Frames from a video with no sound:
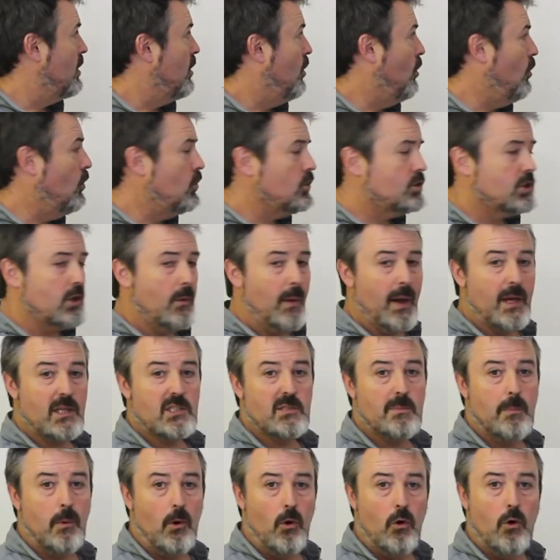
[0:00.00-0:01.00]
Also,
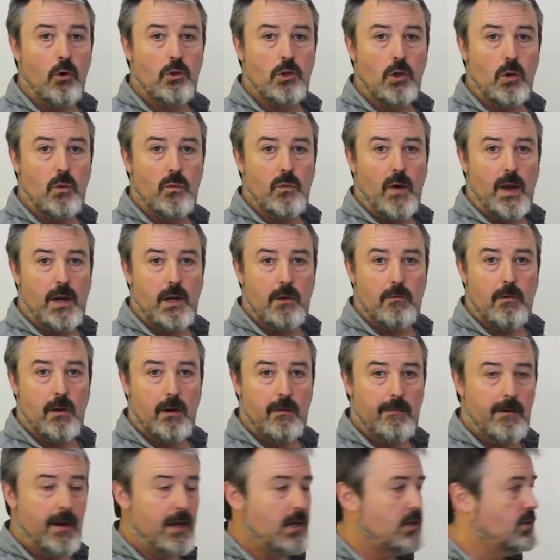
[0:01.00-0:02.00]
explore new vendor
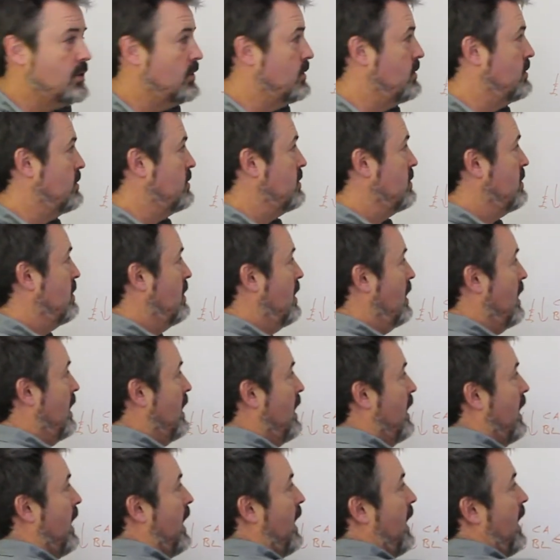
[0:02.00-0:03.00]
innovations.
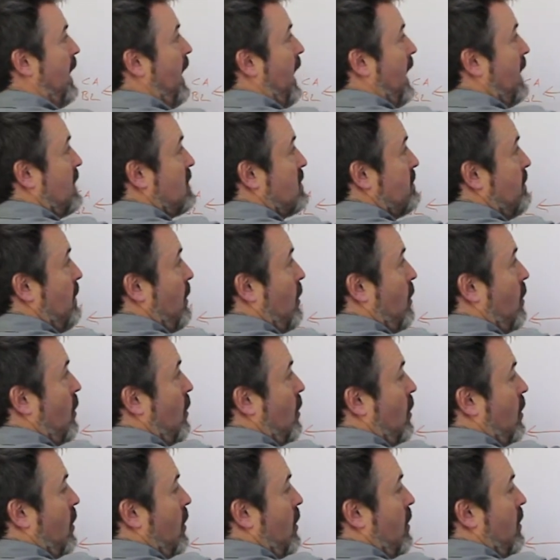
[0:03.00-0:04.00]

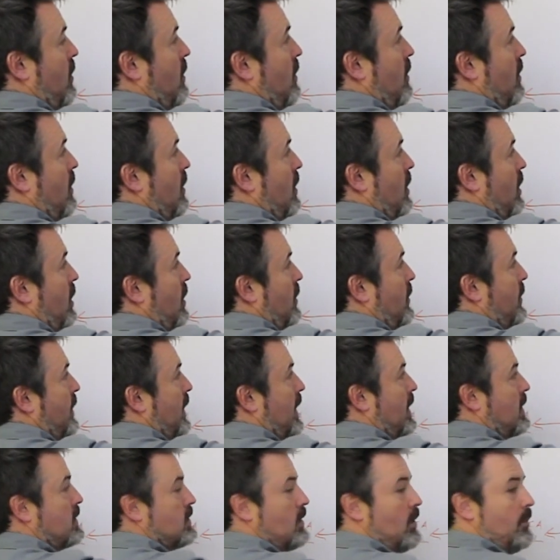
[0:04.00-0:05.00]
Explore
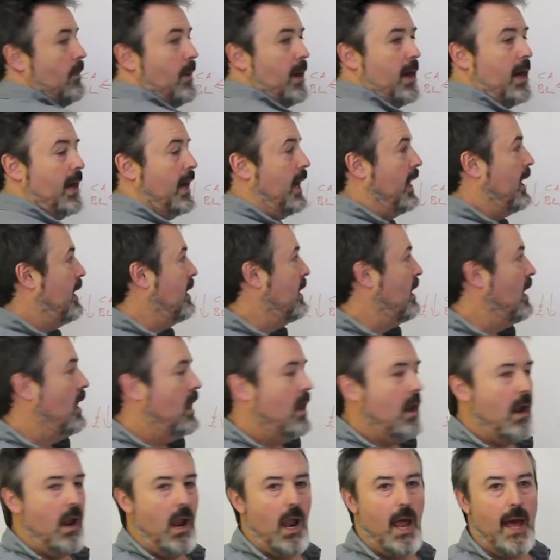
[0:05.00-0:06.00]
things up here
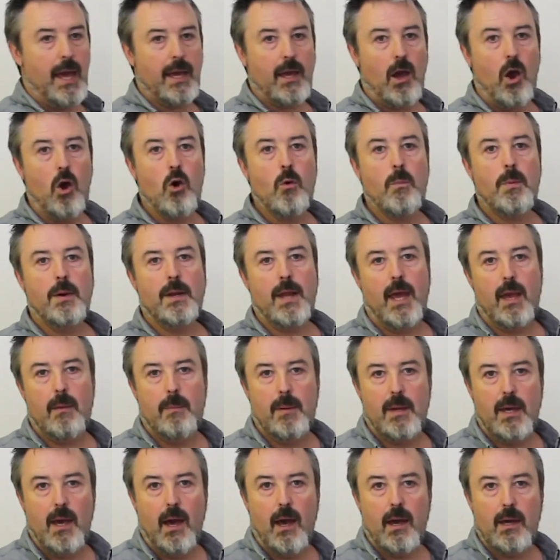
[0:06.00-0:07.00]
like open
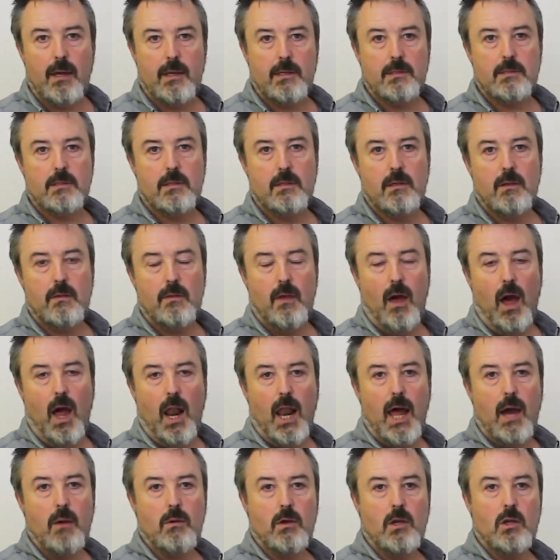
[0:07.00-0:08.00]
APIs that
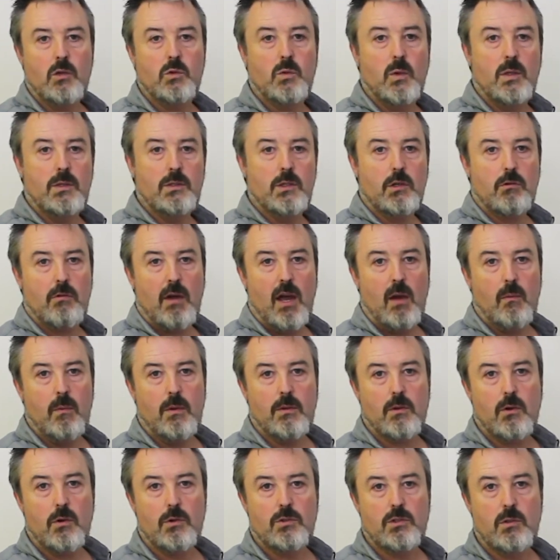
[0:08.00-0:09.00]
allow you to integrate
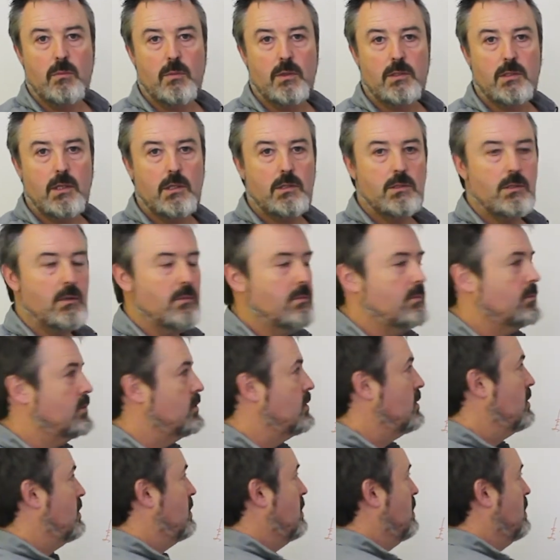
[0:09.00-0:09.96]
with customer systems.